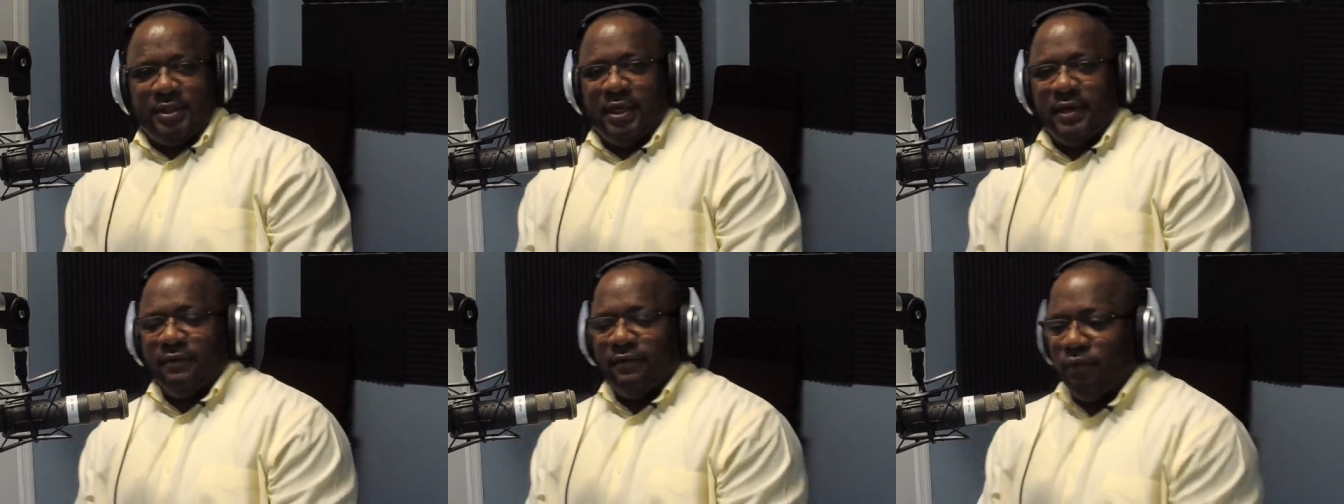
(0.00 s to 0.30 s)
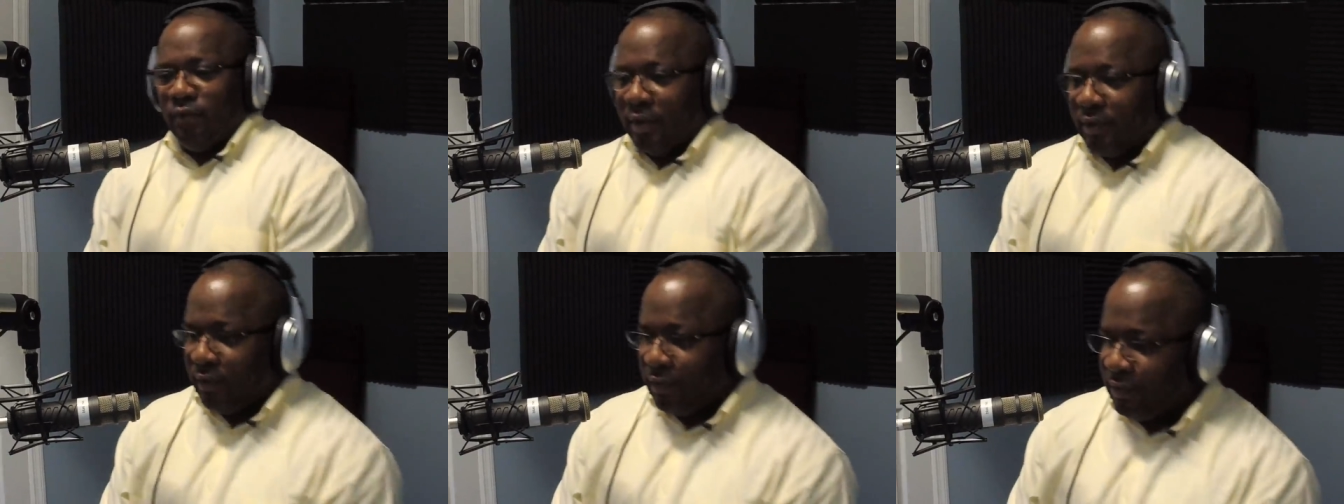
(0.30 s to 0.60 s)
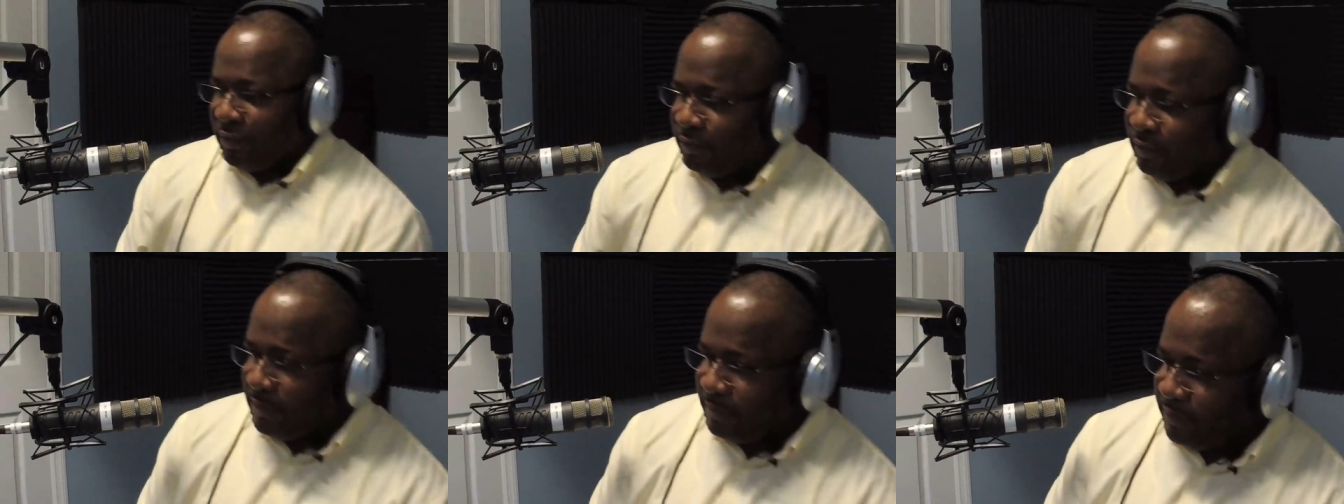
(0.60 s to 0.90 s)
Dove
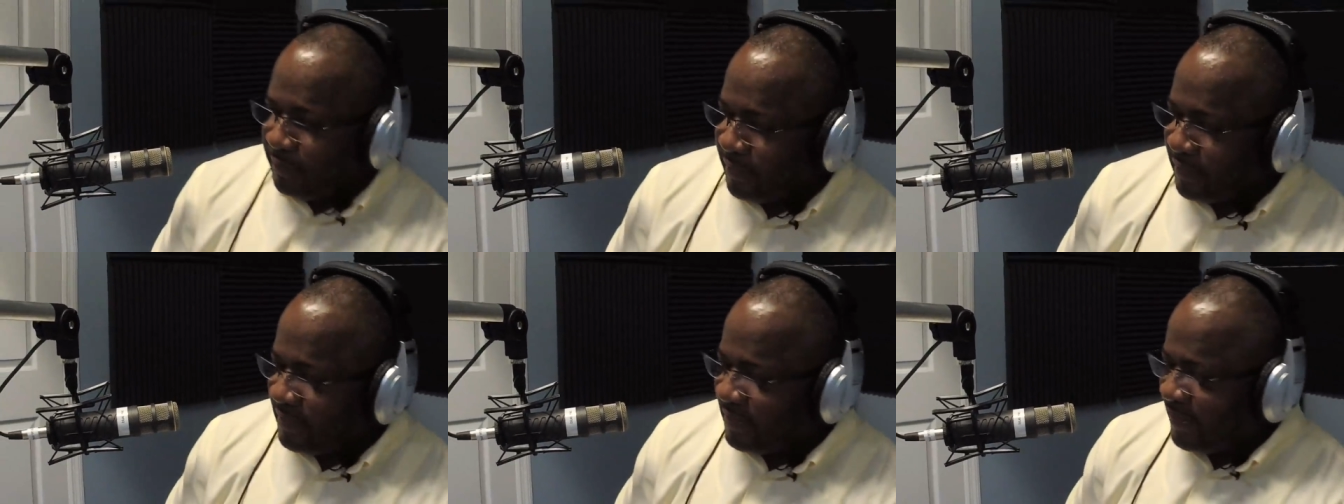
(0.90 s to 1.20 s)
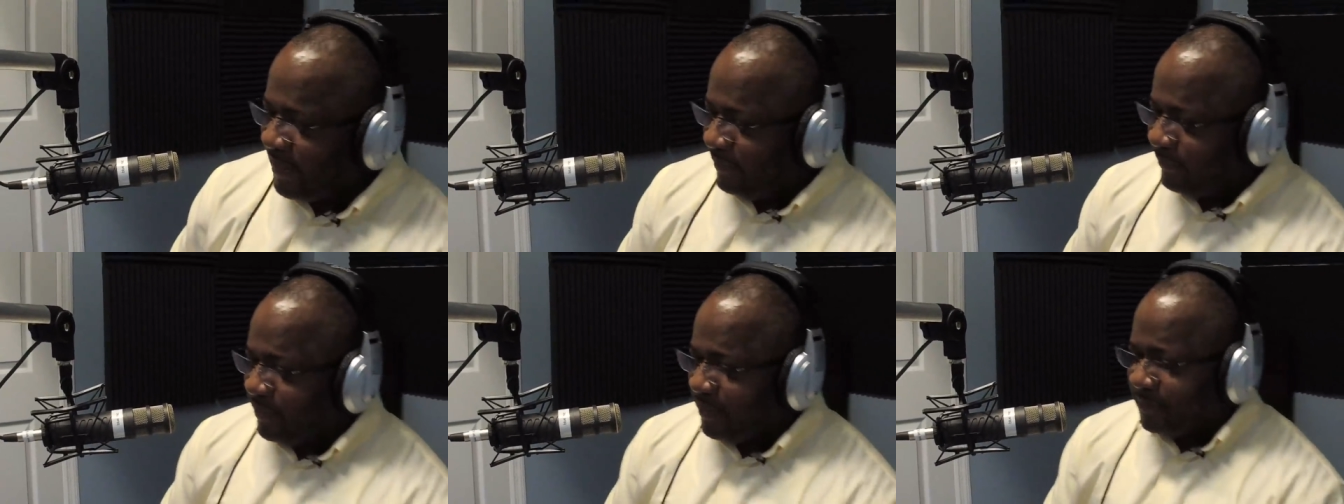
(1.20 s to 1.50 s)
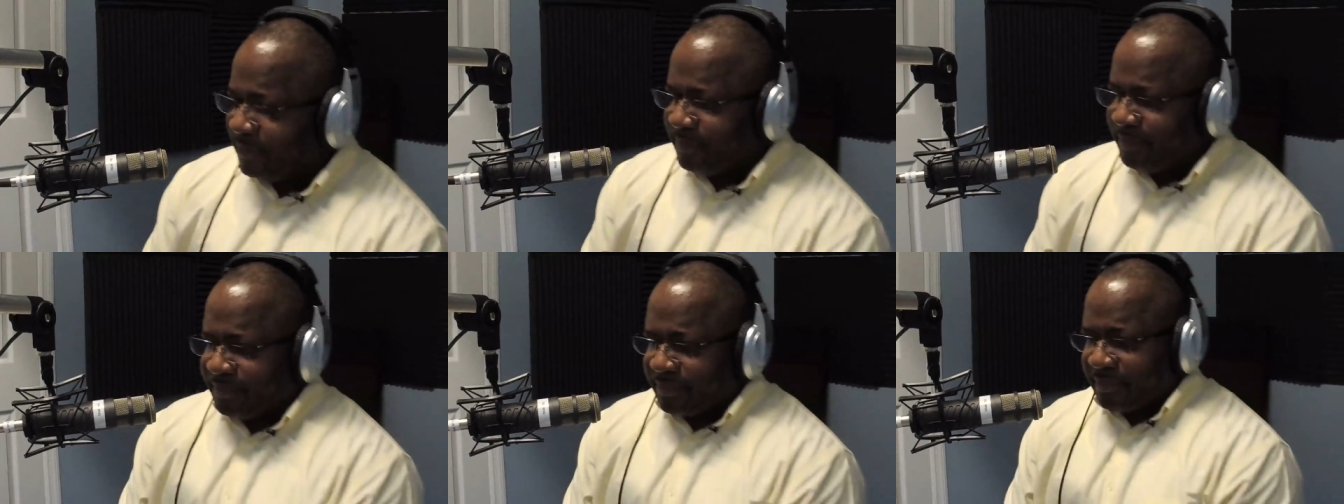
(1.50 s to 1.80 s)
103.7
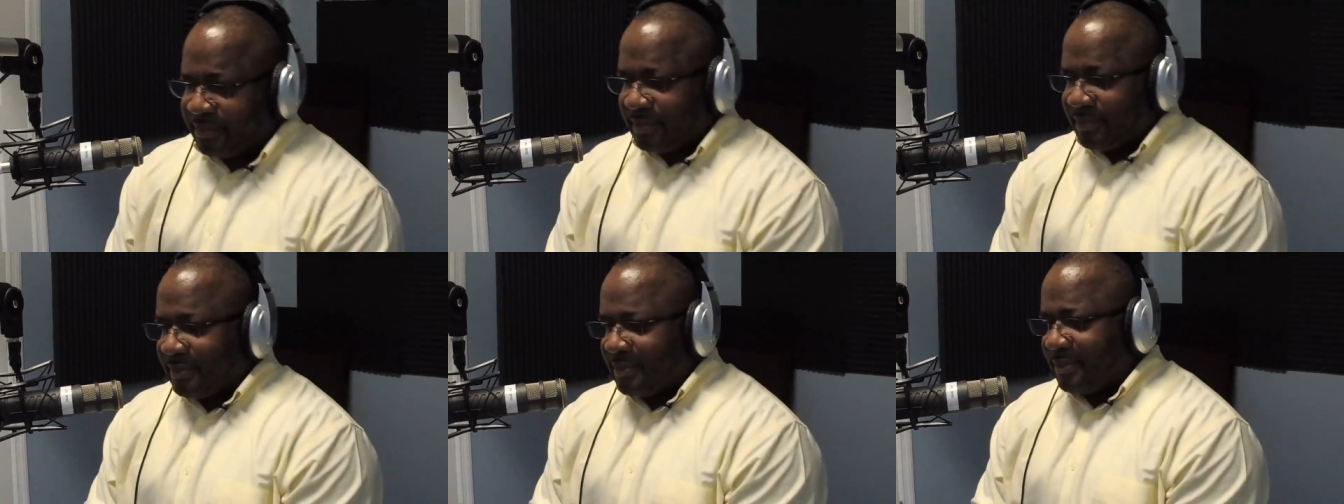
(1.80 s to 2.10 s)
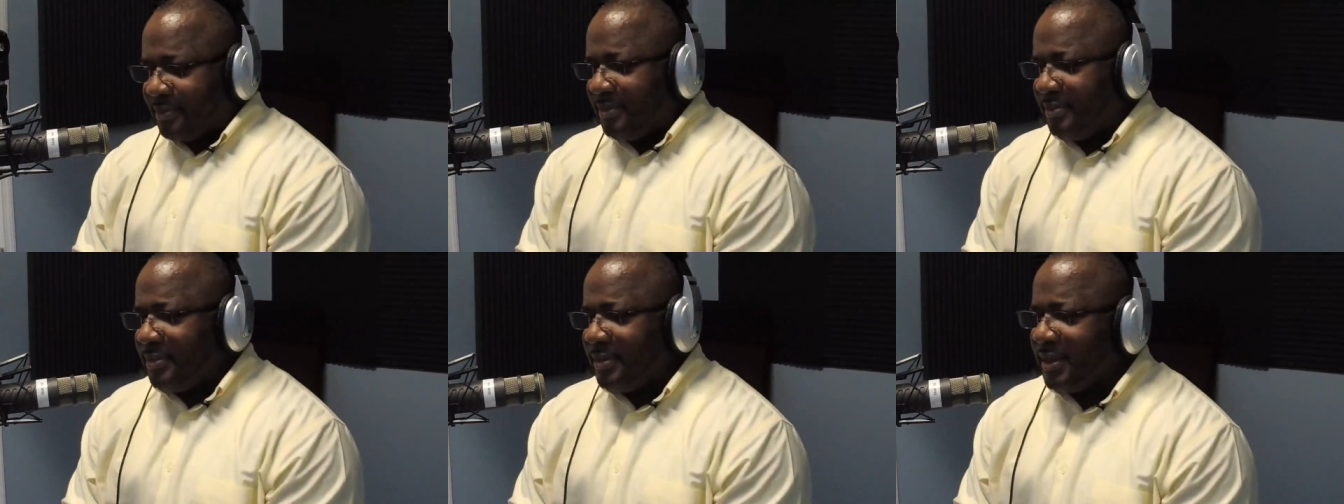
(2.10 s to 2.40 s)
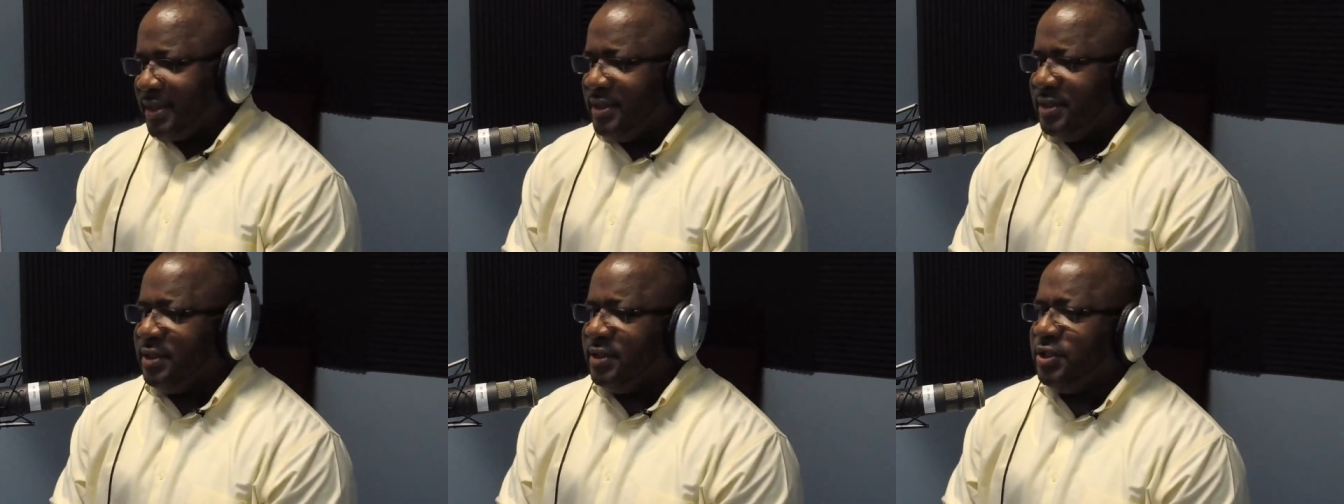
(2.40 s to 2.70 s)

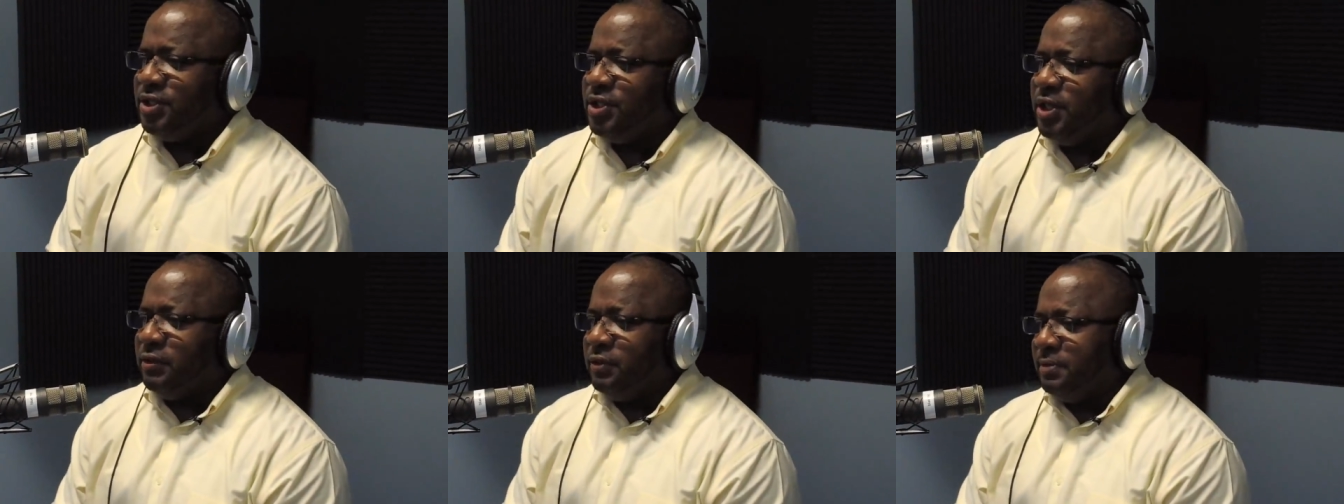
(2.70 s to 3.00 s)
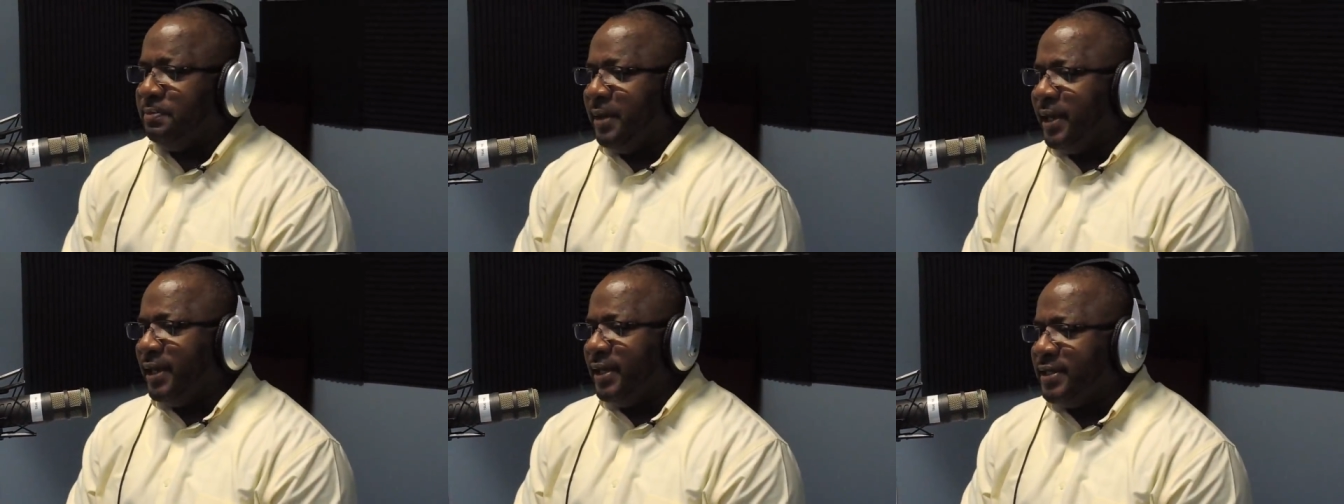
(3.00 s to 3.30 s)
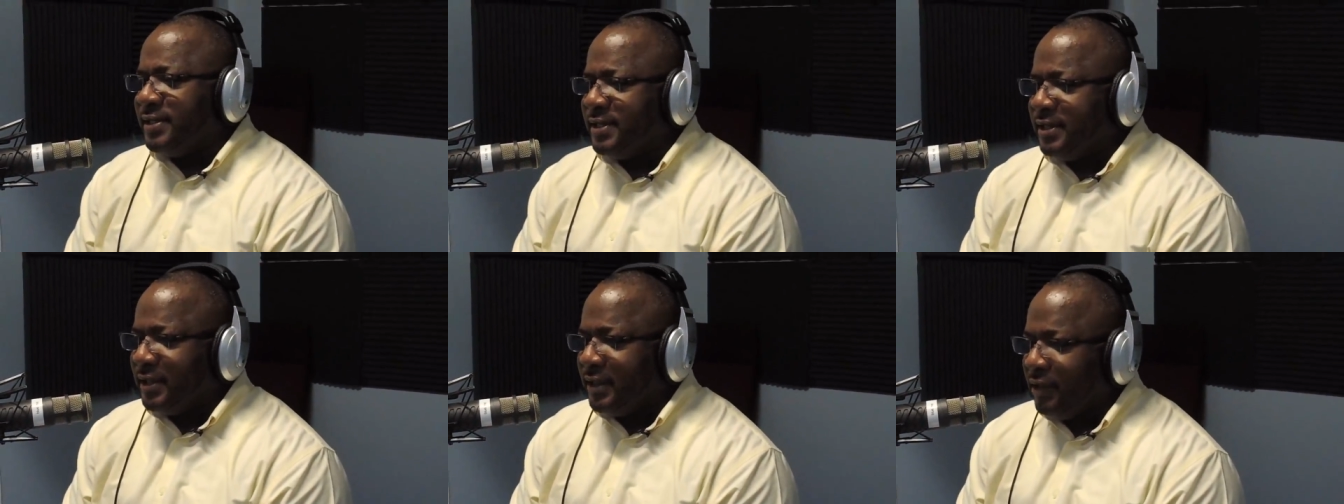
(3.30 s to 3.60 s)
to share with my
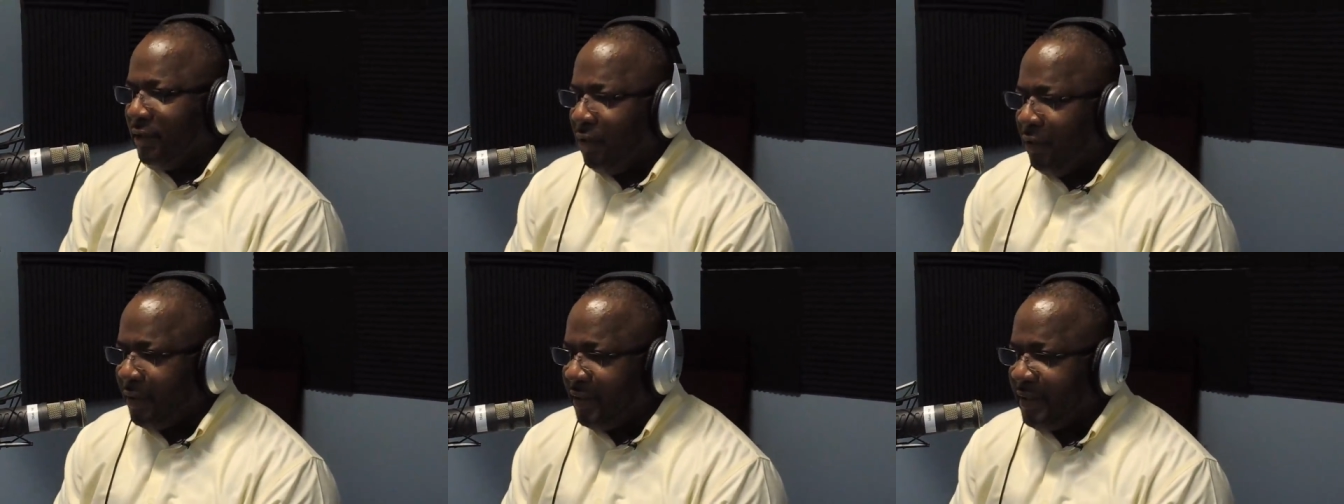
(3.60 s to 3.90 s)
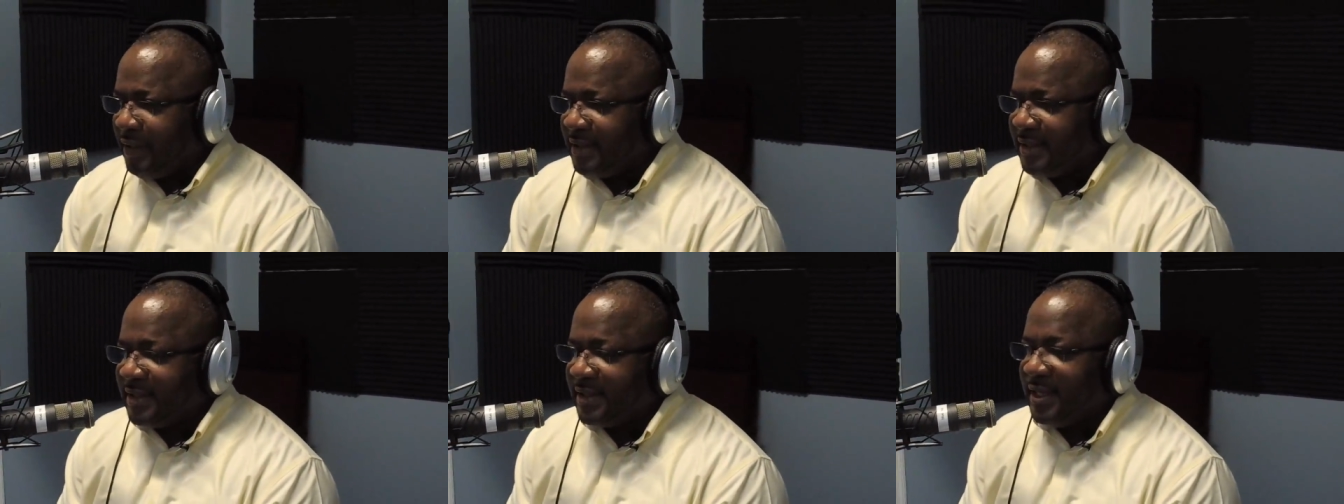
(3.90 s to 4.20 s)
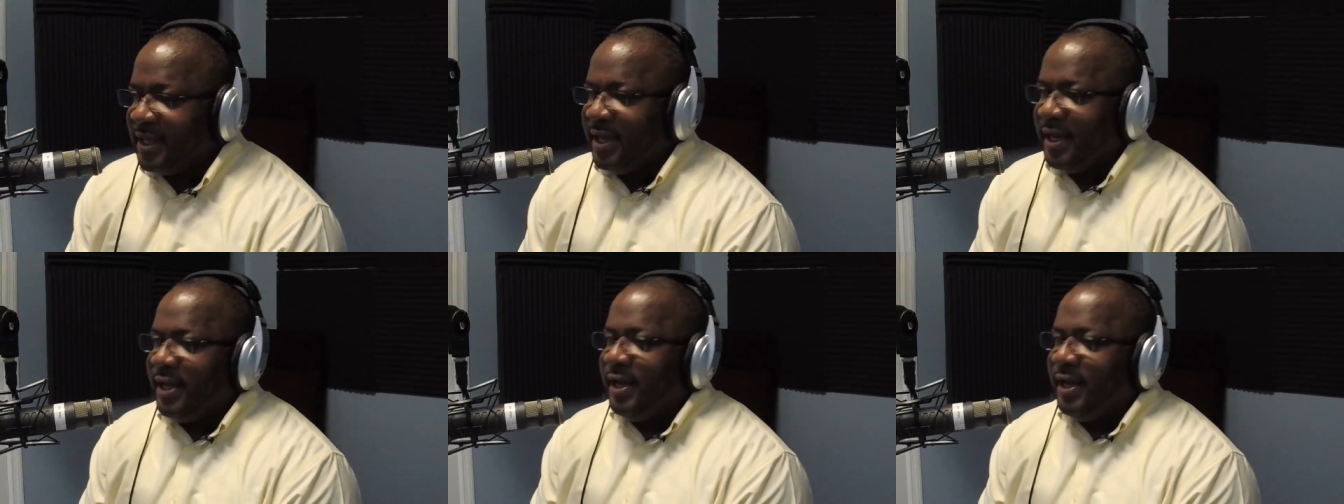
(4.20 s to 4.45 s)
listening audience.